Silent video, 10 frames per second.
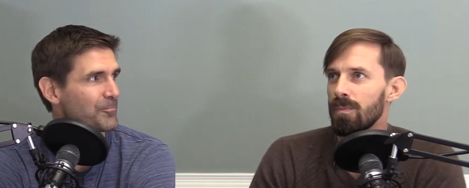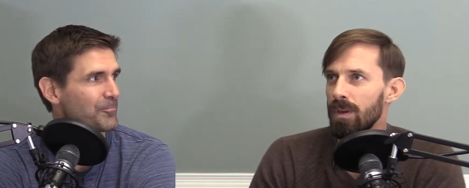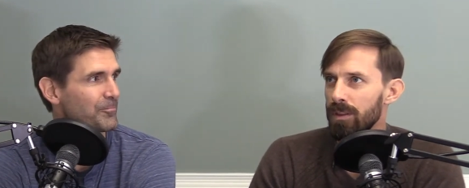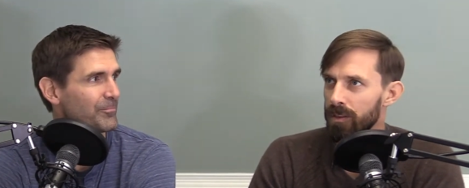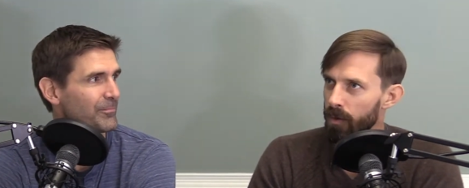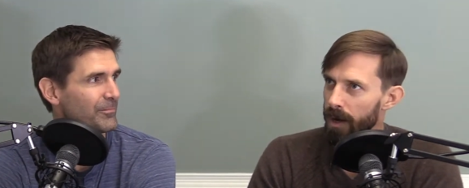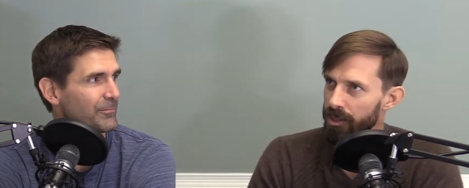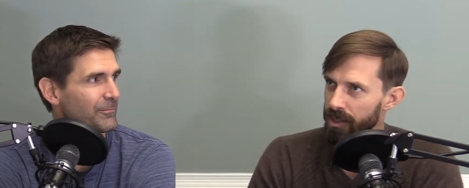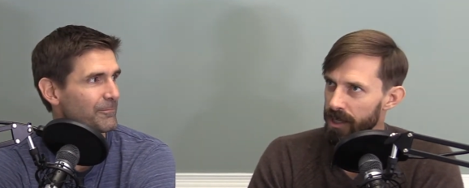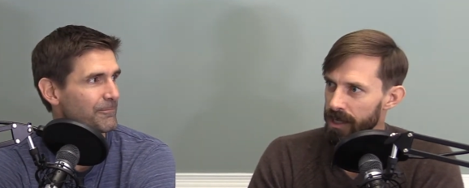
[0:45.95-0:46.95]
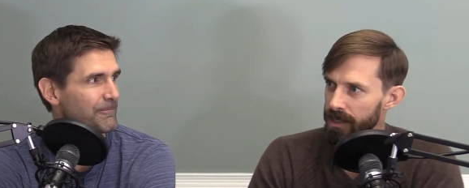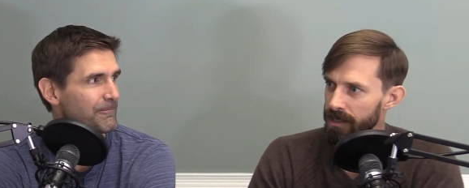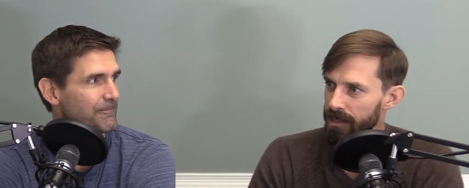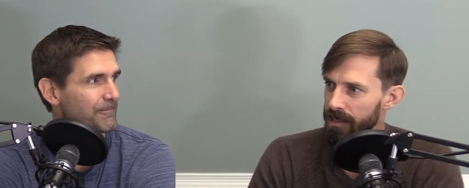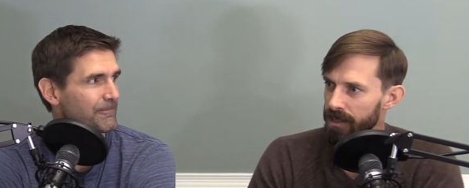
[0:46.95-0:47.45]
Speaker 1: the, the question
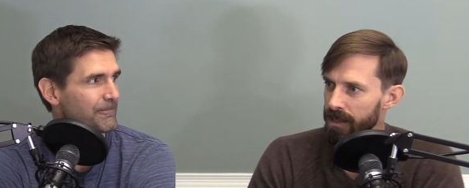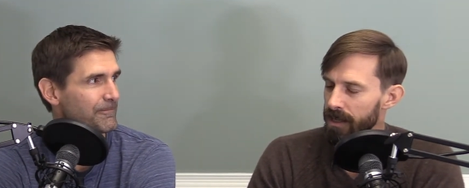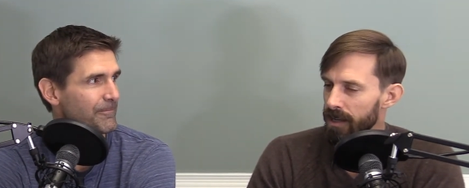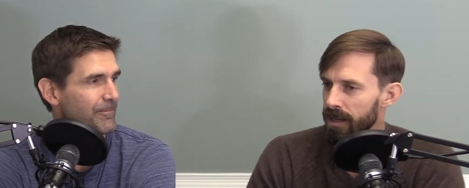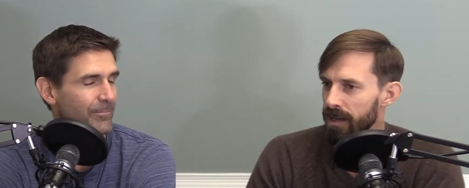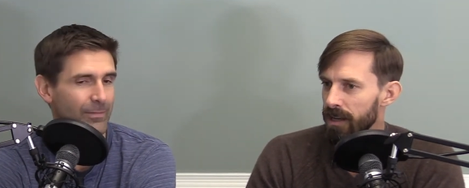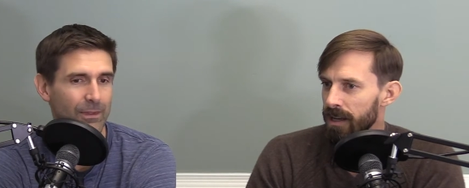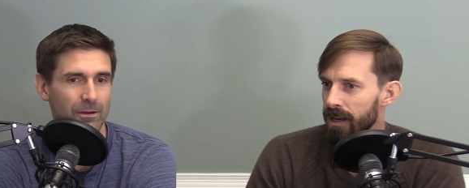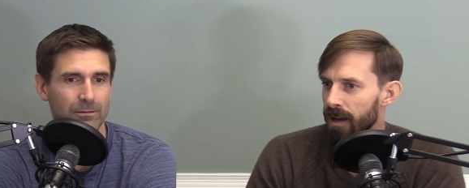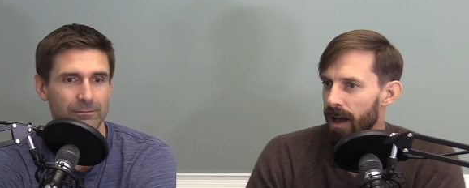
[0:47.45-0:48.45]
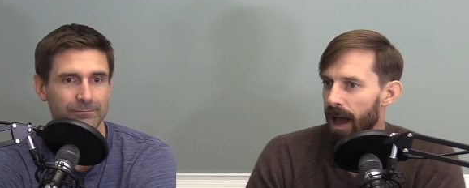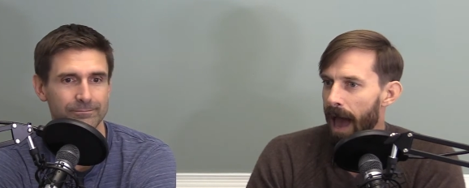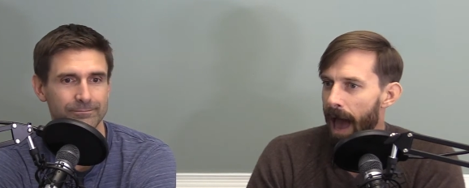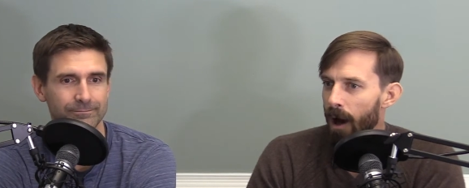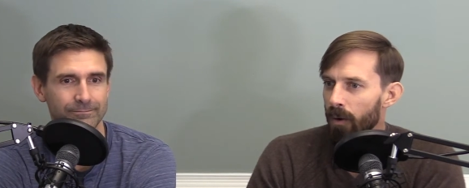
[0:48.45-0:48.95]
is,
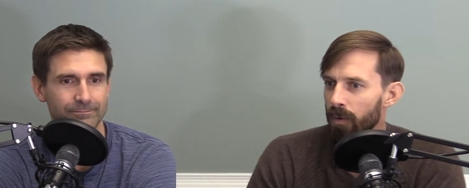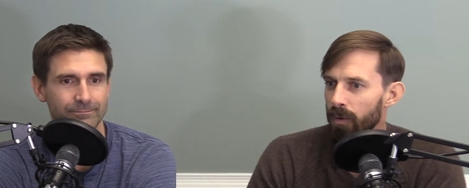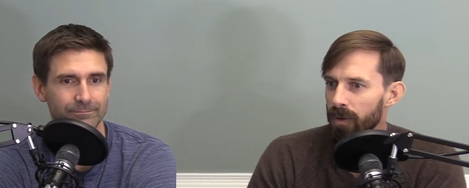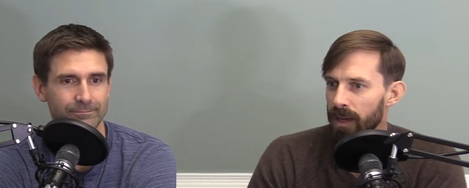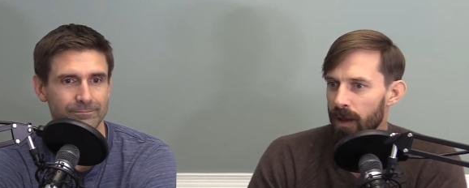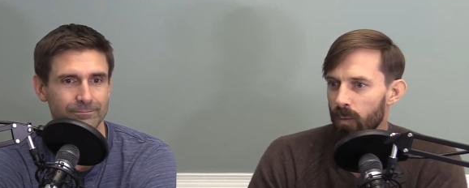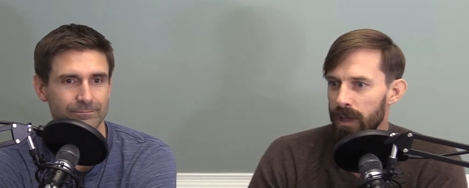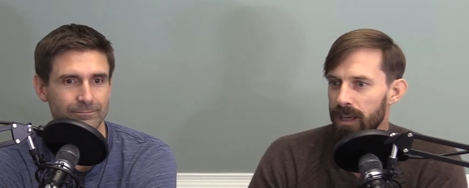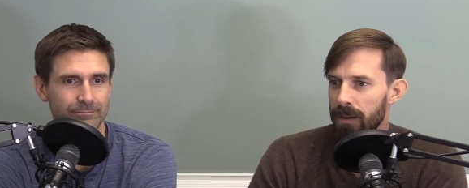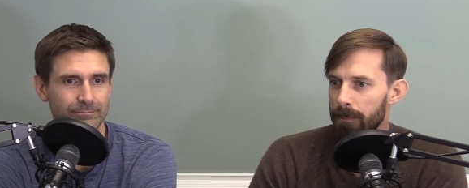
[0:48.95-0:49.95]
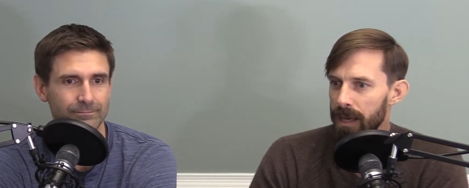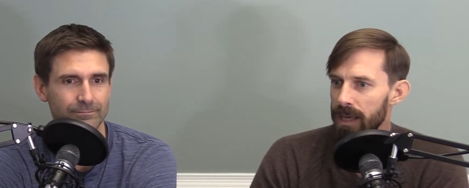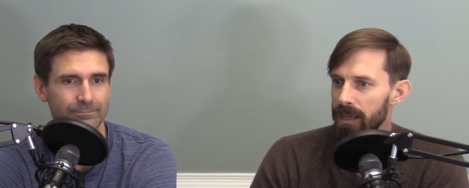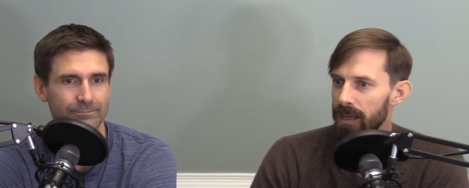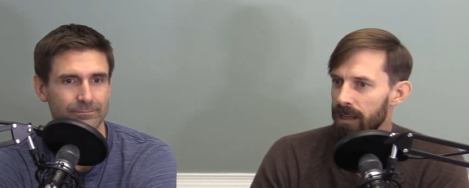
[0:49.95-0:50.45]
how can we
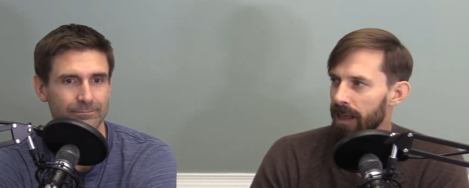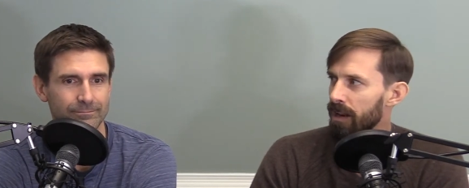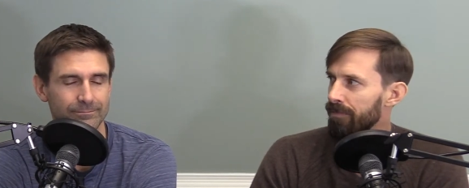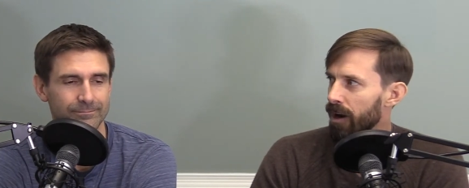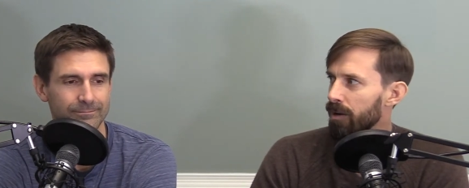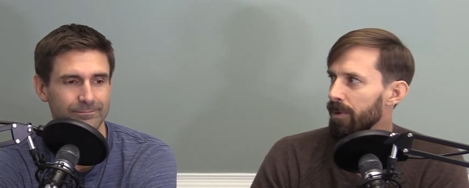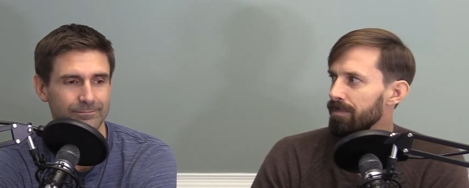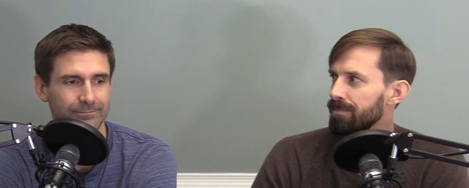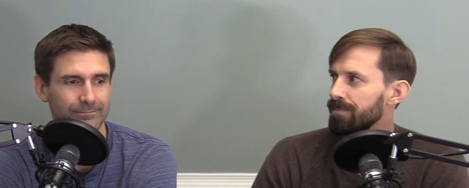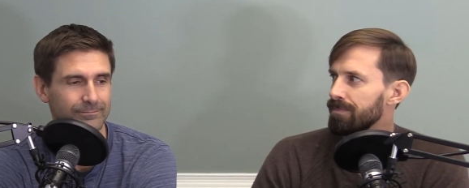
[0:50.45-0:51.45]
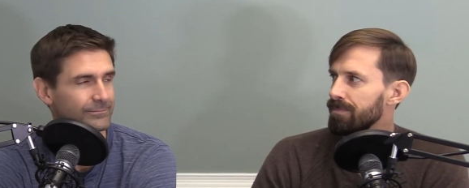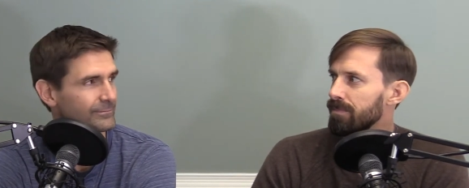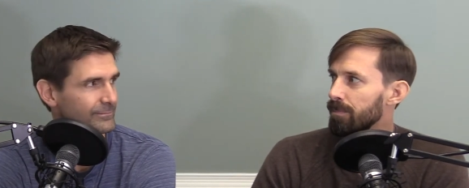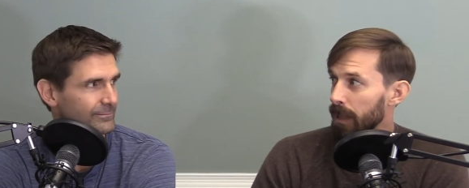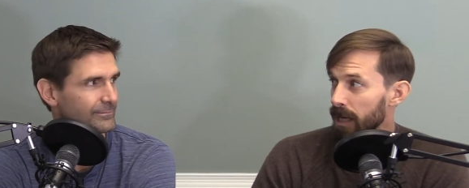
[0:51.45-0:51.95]
compete in that environment?
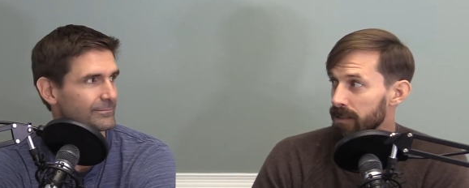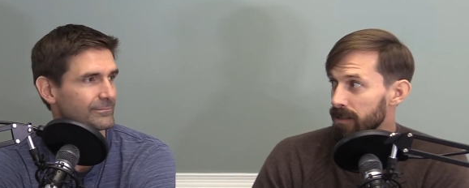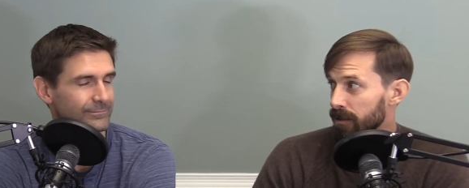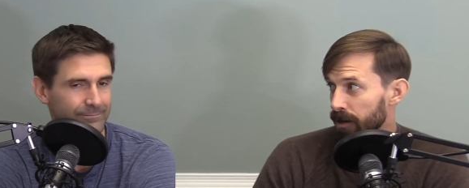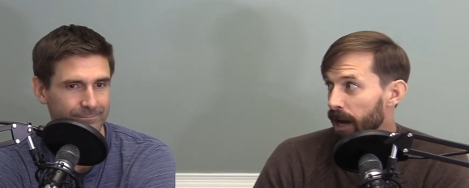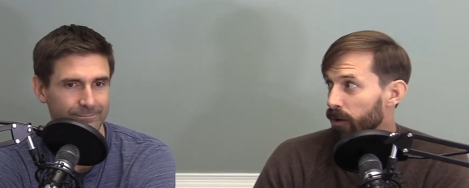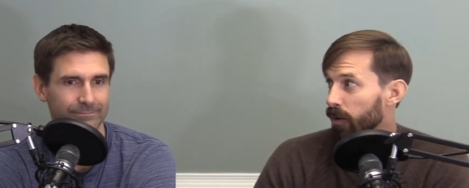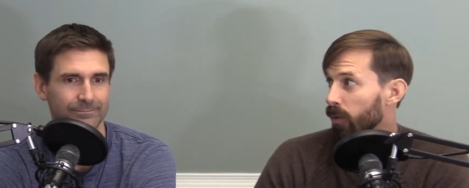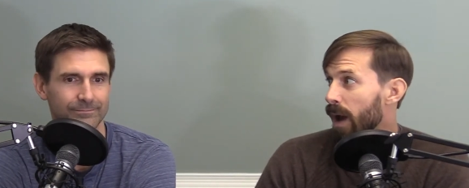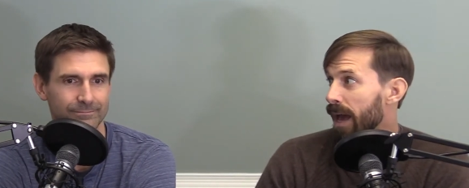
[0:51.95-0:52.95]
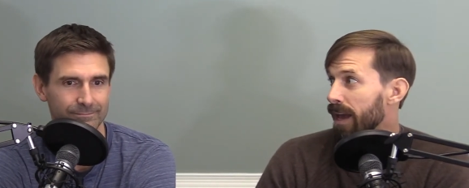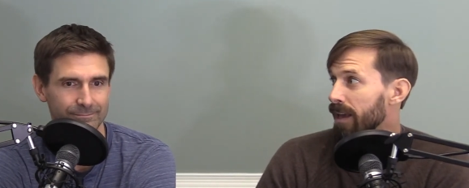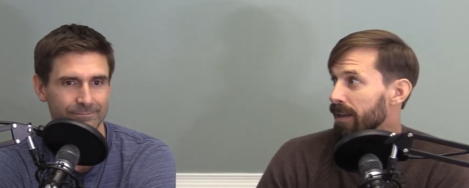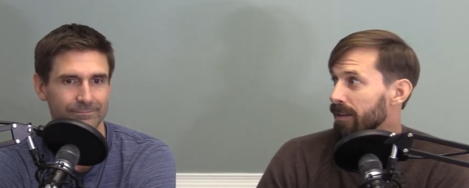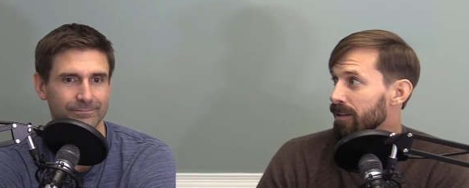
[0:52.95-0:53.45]
Because they're not going
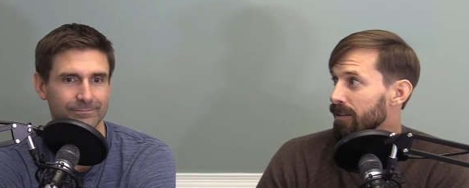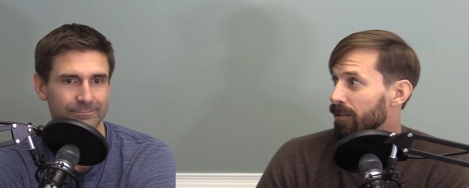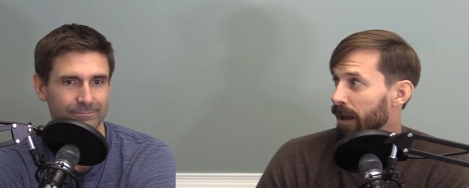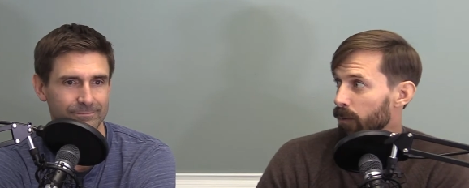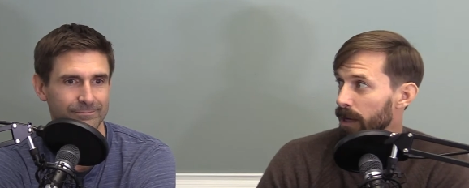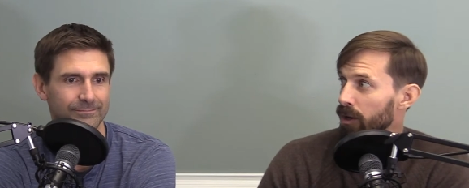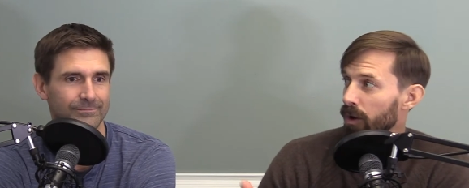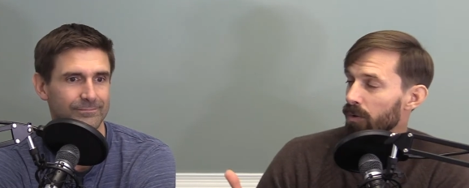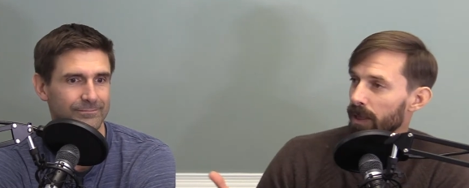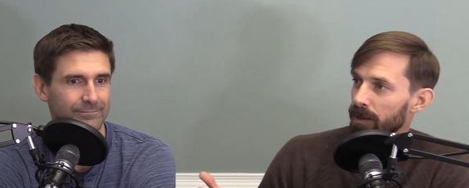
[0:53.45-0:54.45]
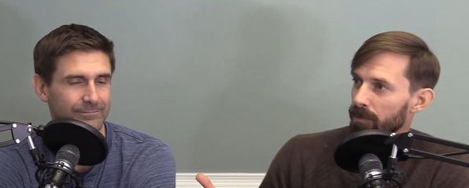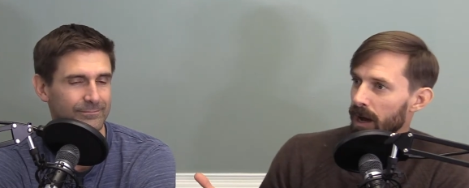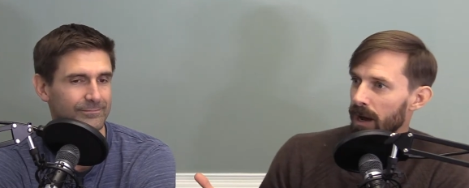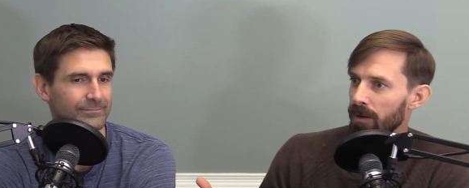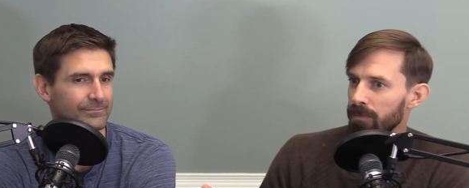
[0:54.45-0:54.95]
away, right? We know, like,
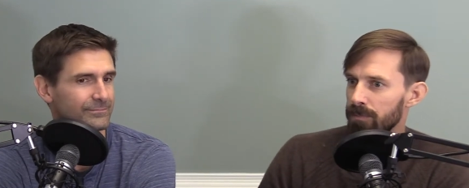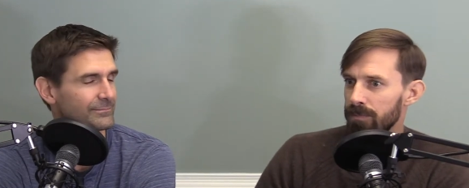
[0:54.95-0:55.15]
uh,